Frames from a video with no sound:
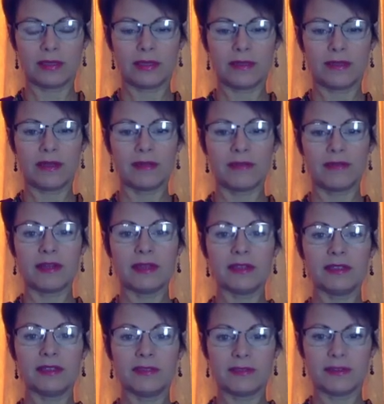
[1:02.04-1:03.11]
And they're very
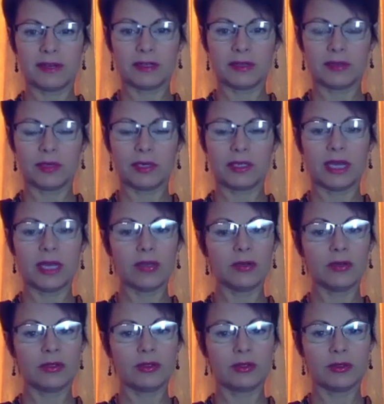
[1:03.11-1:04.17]
different. We're not
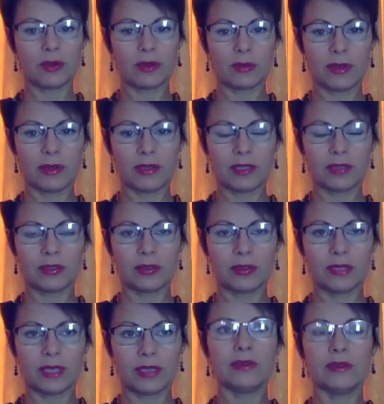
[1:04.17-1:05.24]
going to talk about that
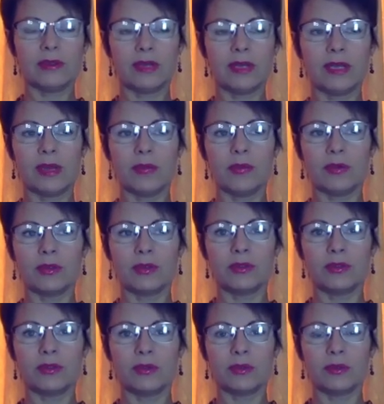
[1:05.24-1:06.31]
today. Today, I'm going
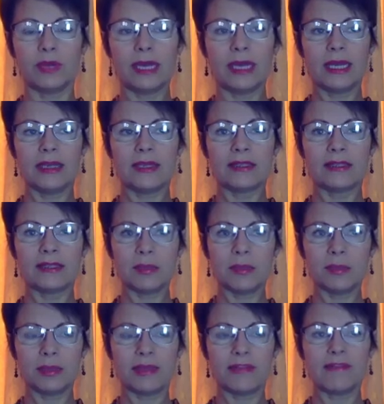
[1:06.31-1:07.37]
to
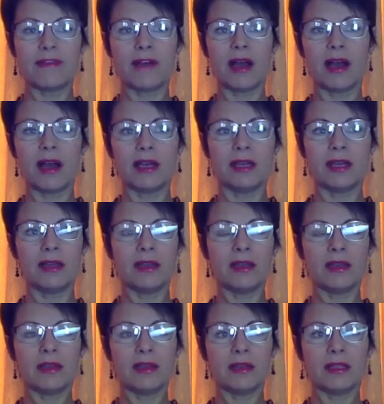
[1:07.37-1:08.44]
simplify
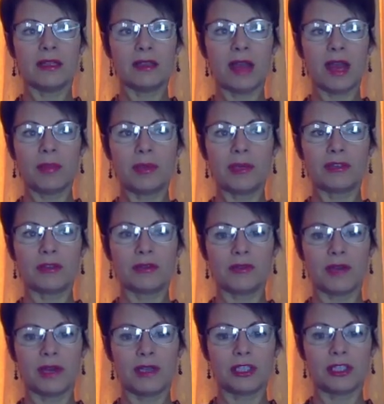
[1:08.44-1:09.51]
the topics of
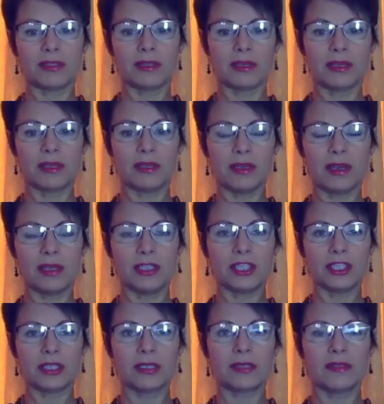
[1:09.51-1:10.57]
conscious and
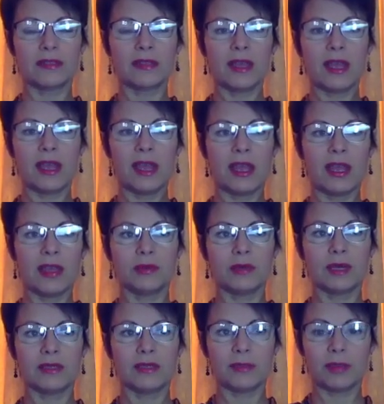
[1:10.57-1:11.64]
unconscious. And
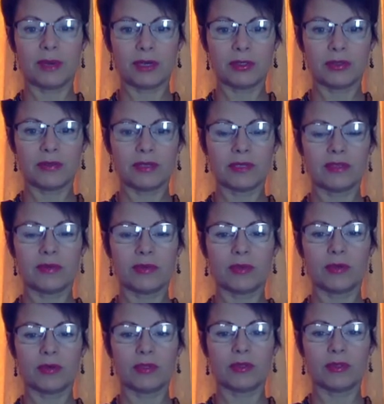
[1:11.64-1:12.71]
as a part of this, we're
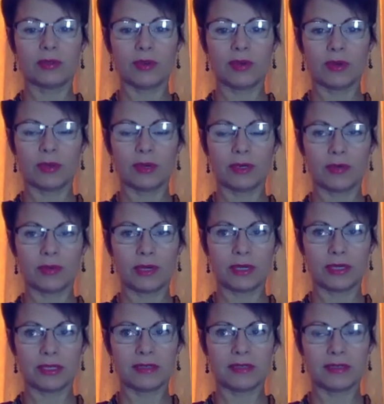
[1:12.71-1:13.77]
going to talk about
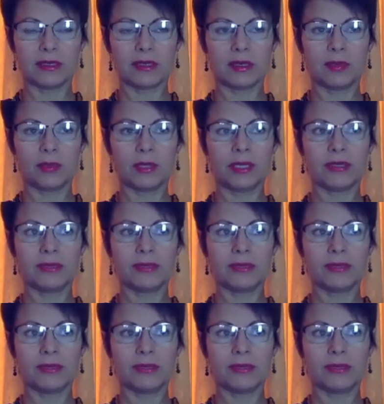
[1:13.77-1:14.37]
awareness a little bit.